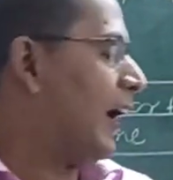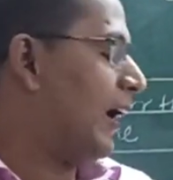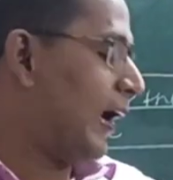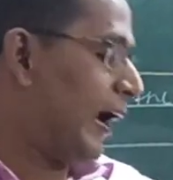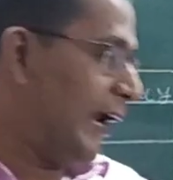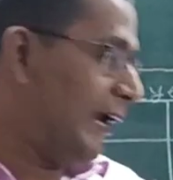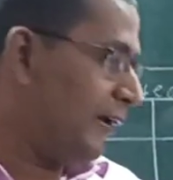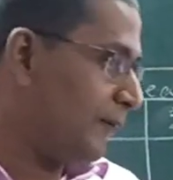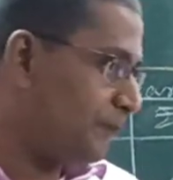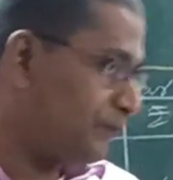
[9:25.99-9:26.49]

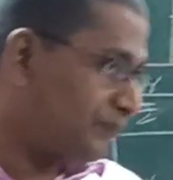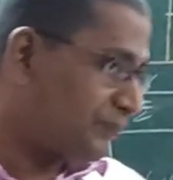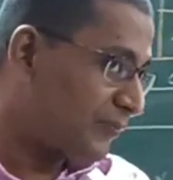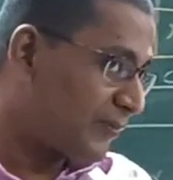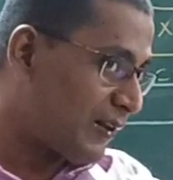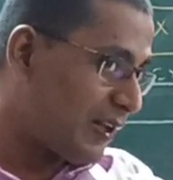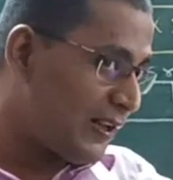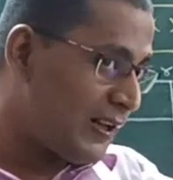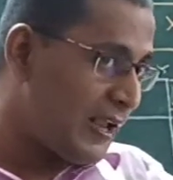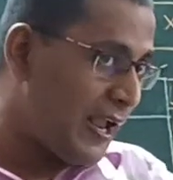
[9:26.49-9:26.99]
and
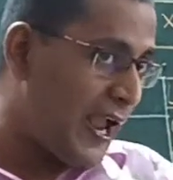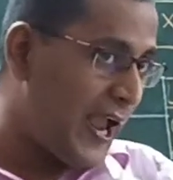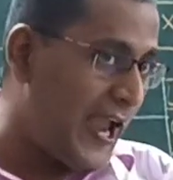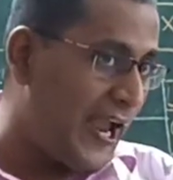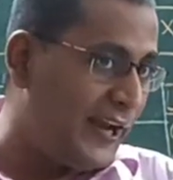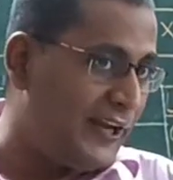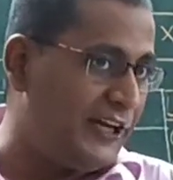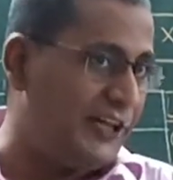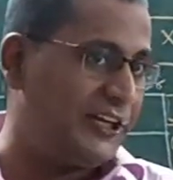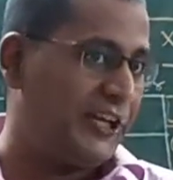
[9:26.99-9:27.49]

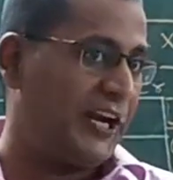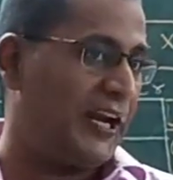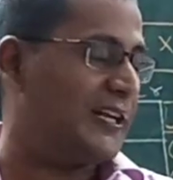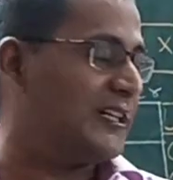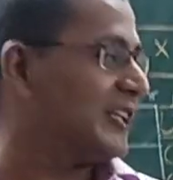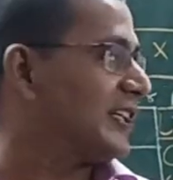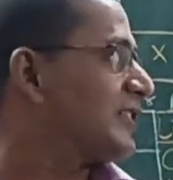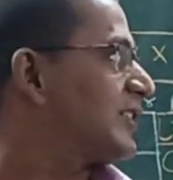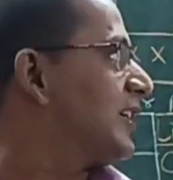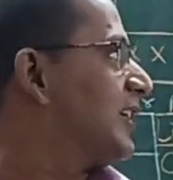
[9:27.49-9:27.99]
any
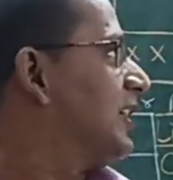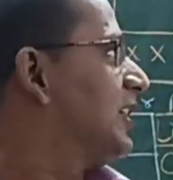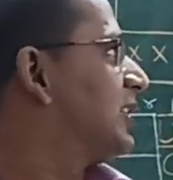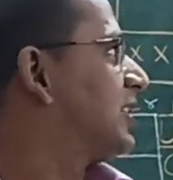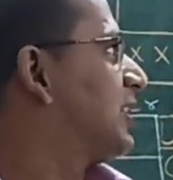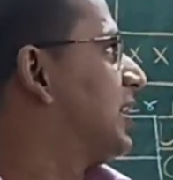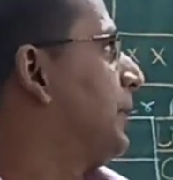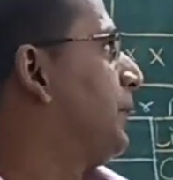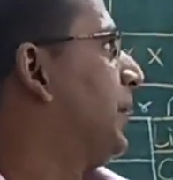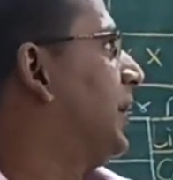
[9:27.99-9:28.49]
transaction
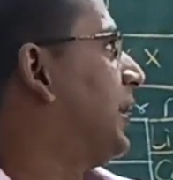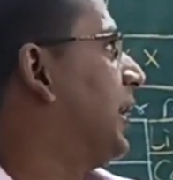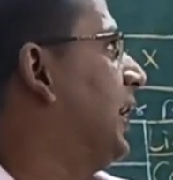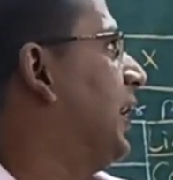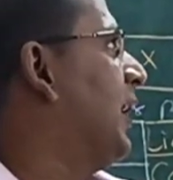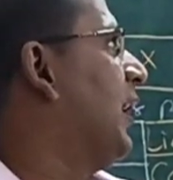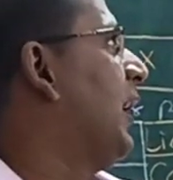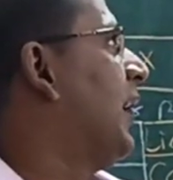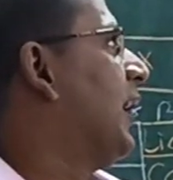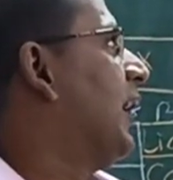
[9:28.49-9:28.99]
is
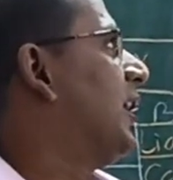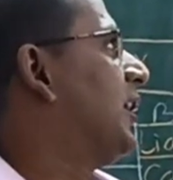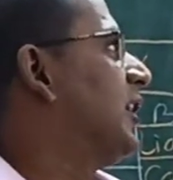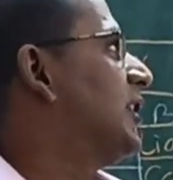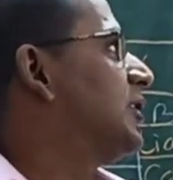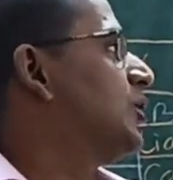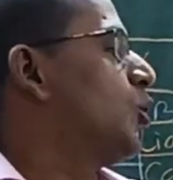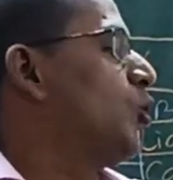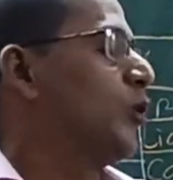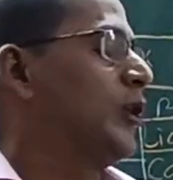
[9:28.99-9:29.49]
repeated, it
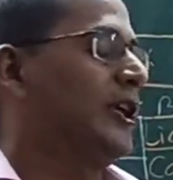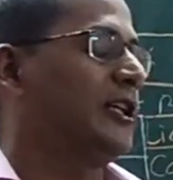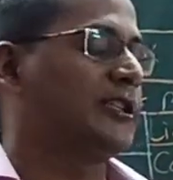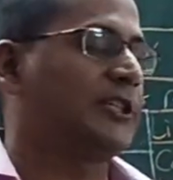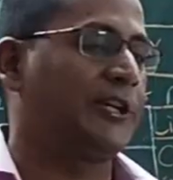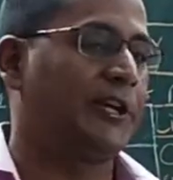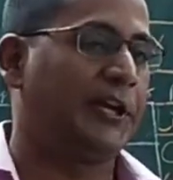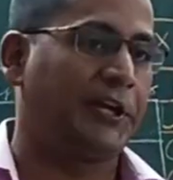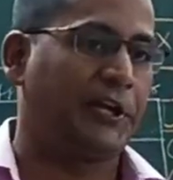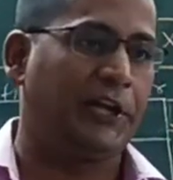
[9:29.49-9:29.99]
is known
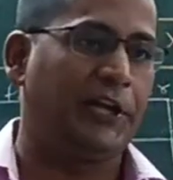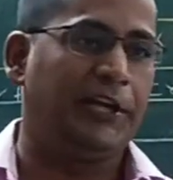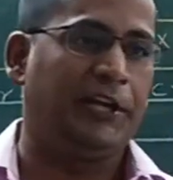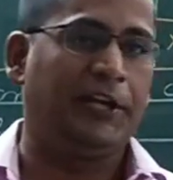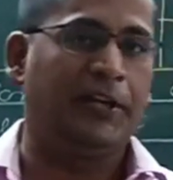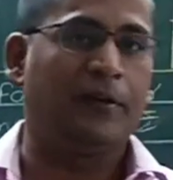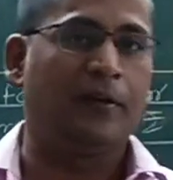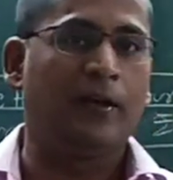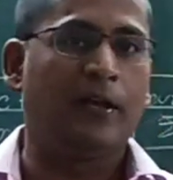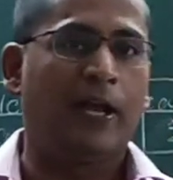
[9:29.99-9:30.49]
as
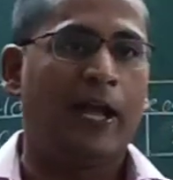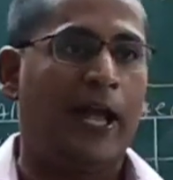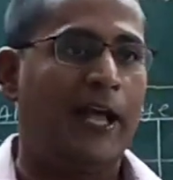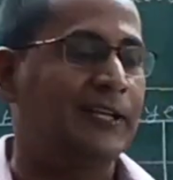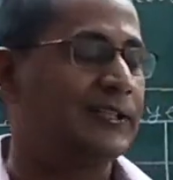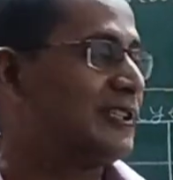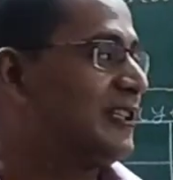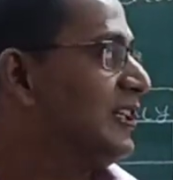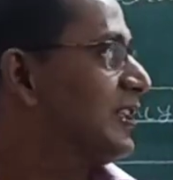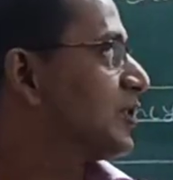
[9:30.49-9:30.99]
recurring.
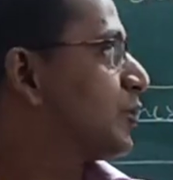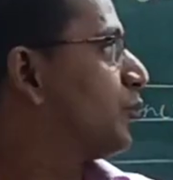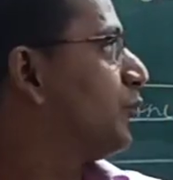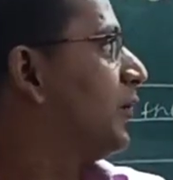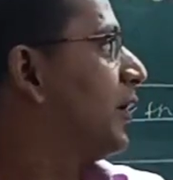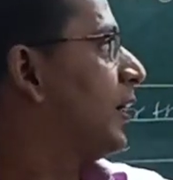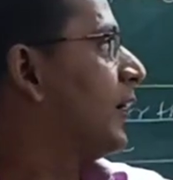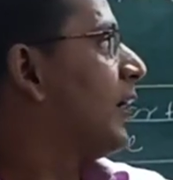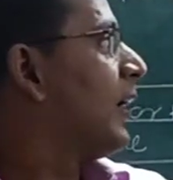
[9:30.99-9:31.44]
And since we